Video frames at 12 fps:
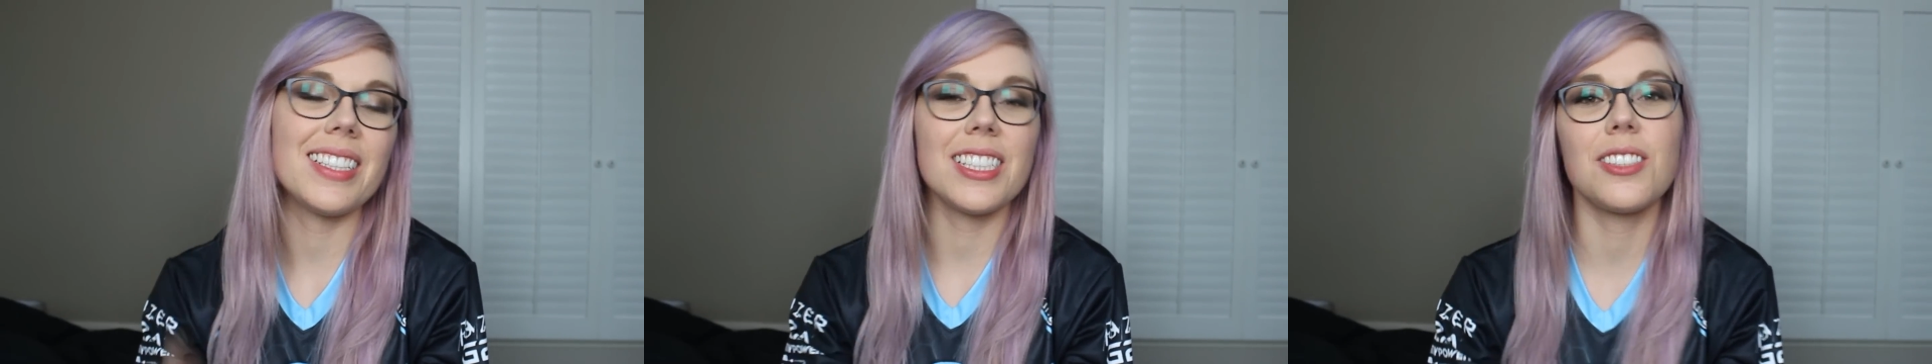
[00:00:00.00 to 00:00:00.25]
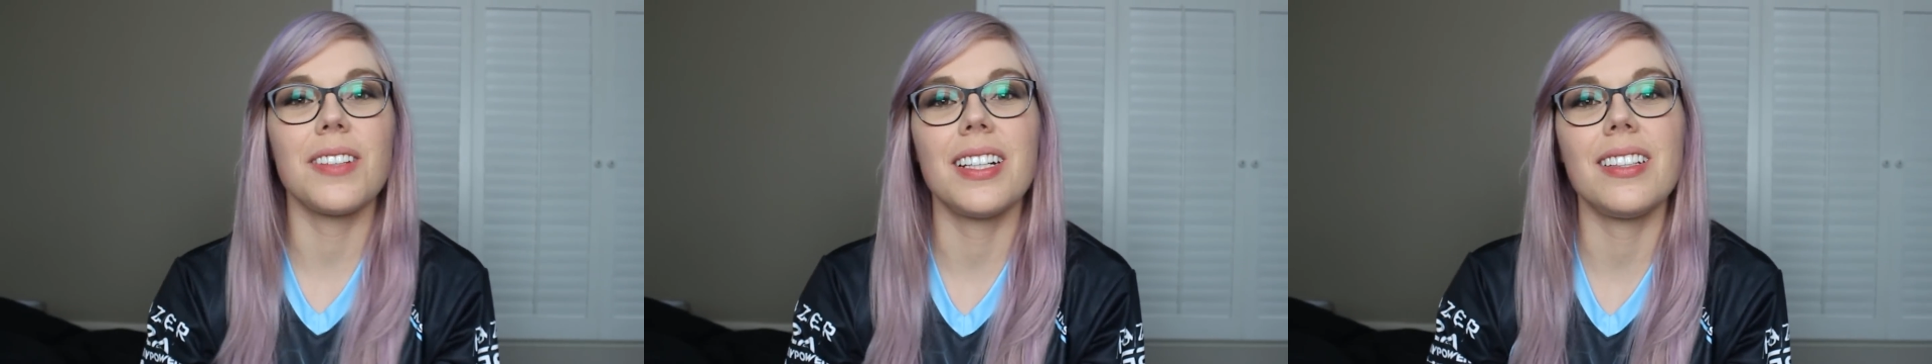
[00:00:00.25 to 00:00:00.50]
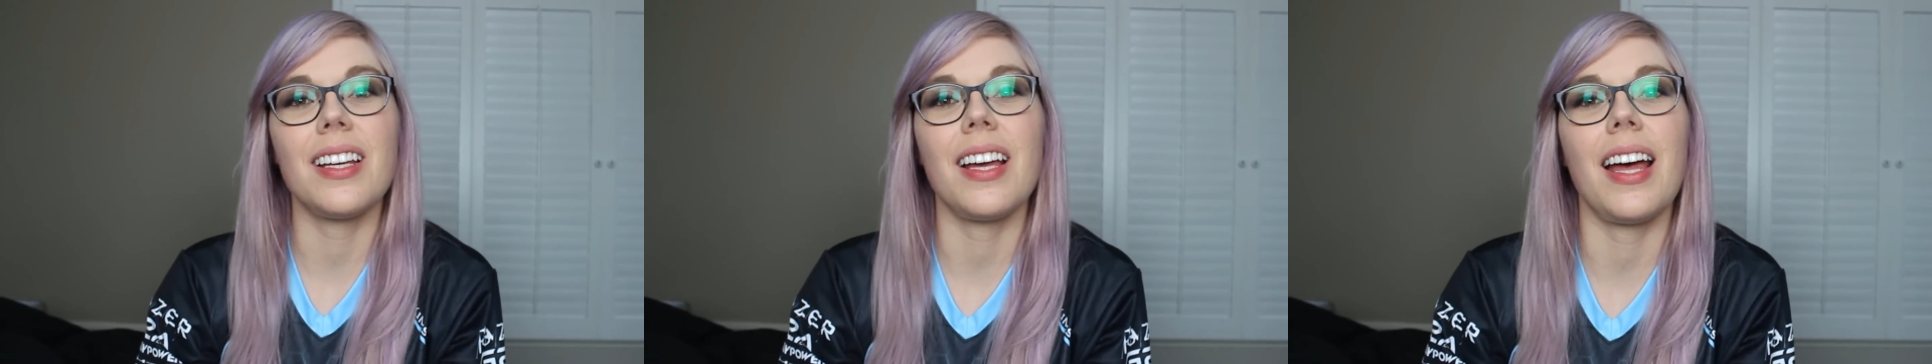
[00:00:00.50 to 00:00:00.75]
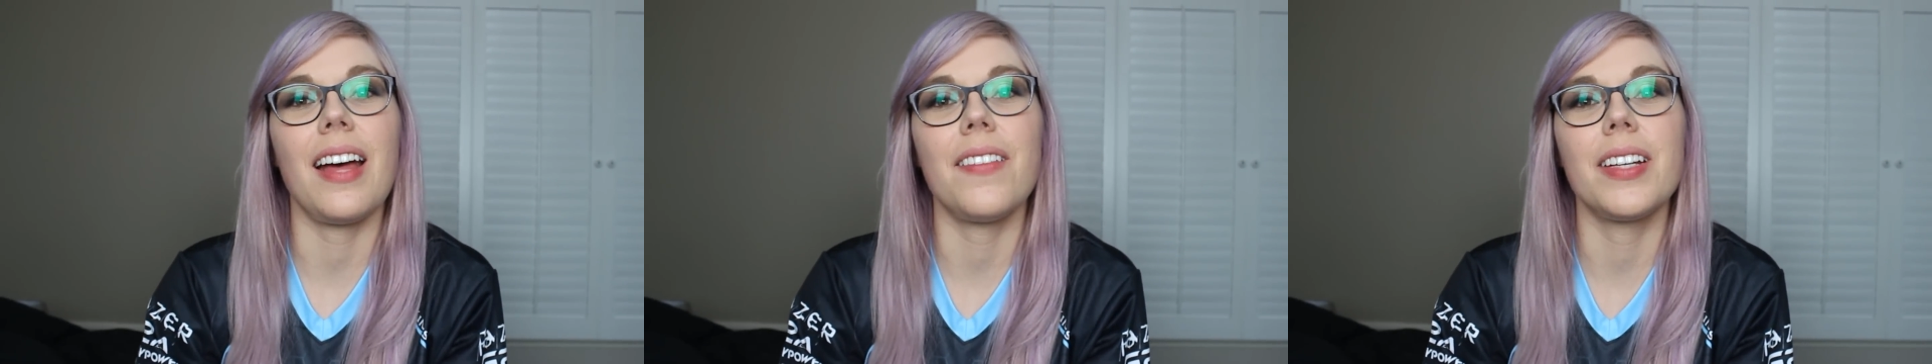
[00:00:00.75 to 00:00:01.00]
I just wanted to
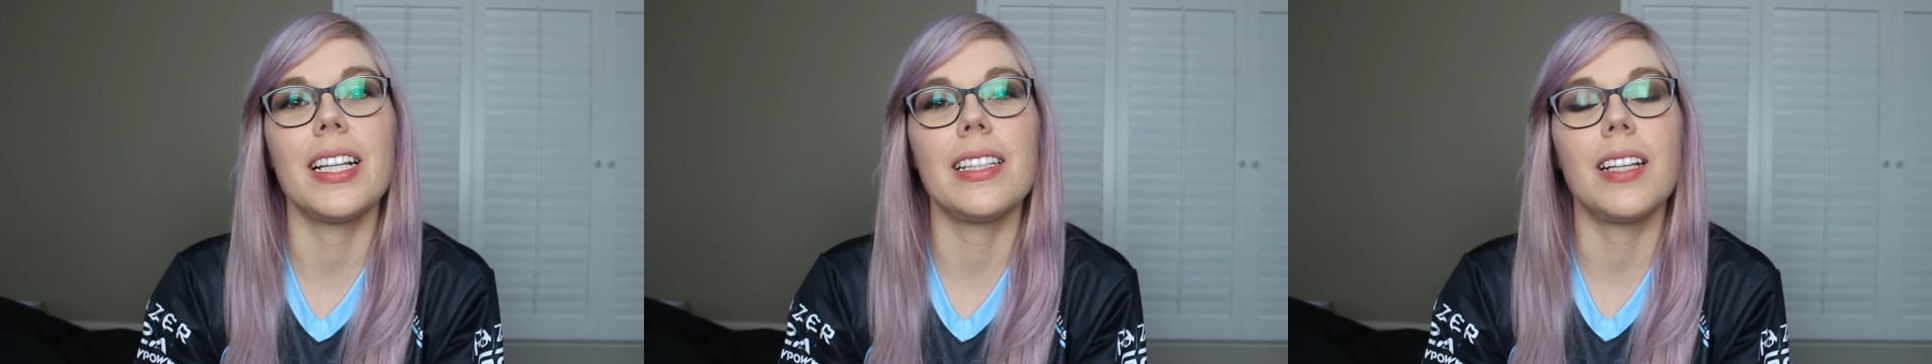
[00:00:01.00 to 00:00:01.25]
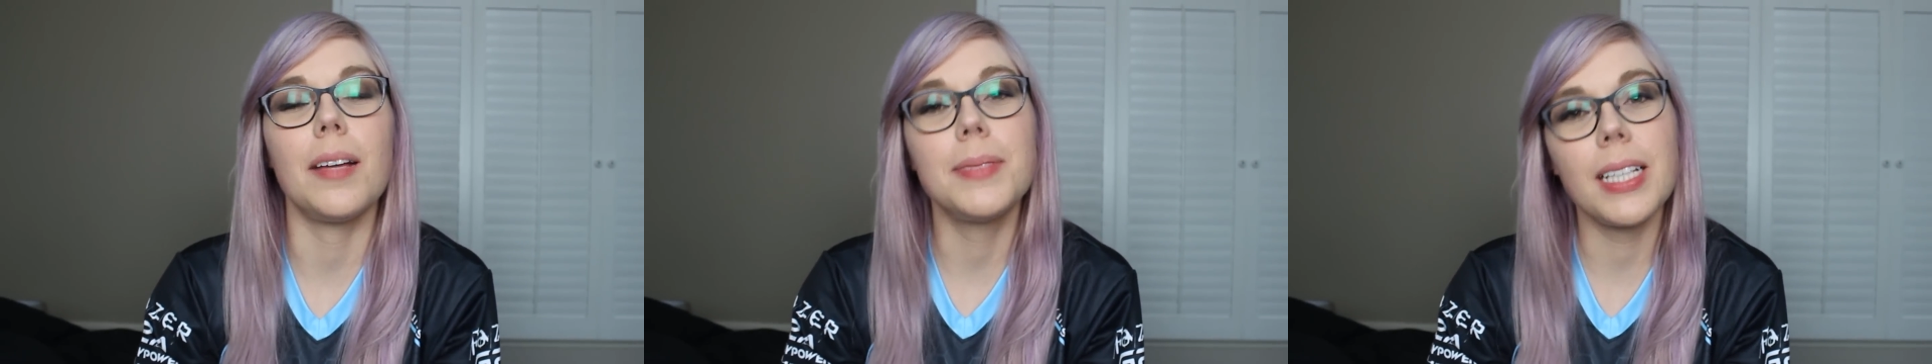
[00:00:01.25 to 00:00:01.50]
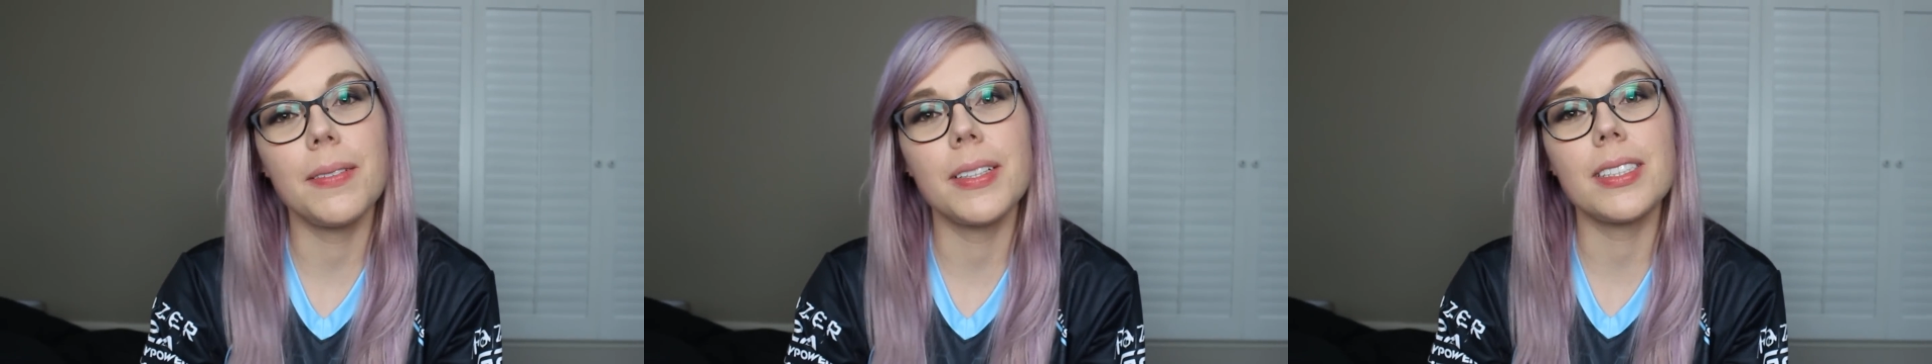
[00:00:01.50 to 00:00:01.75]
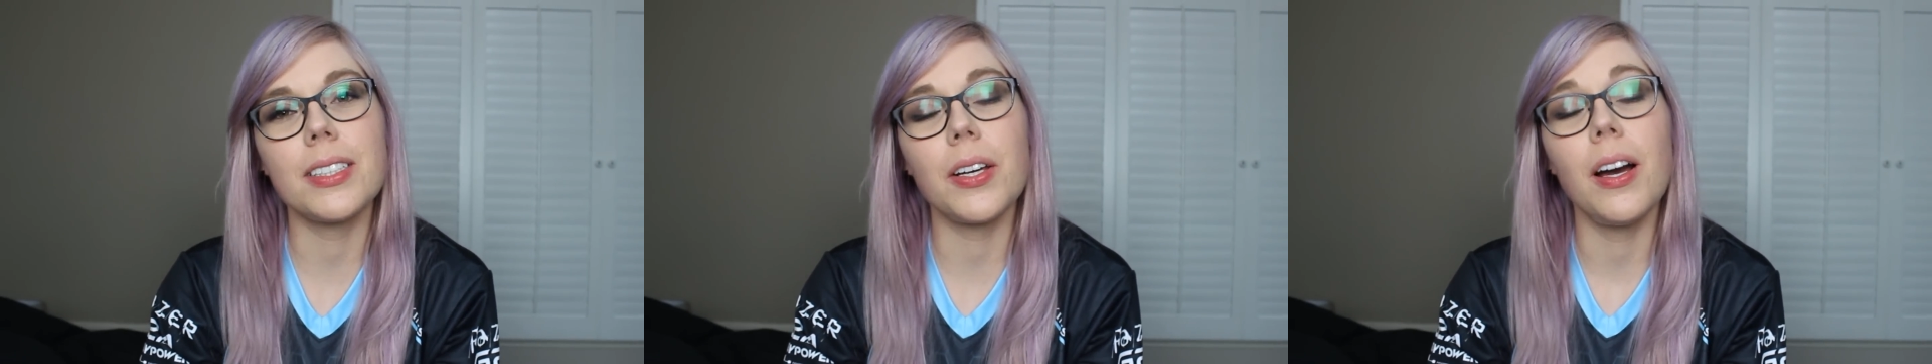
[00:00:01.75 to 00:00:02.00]
have a little update
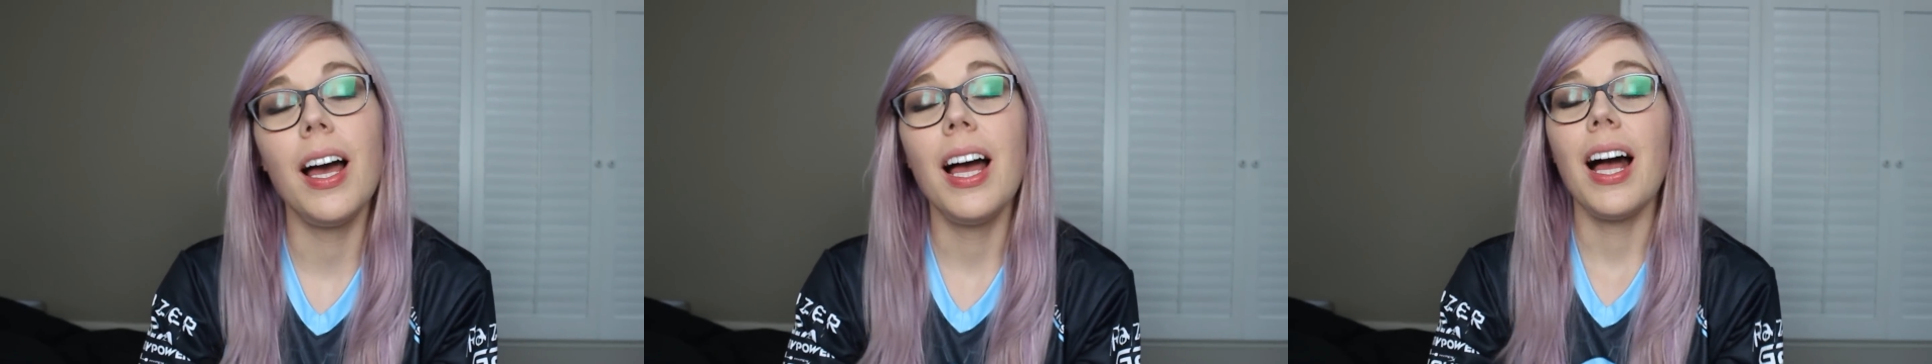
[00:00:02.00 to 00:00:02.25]
with you.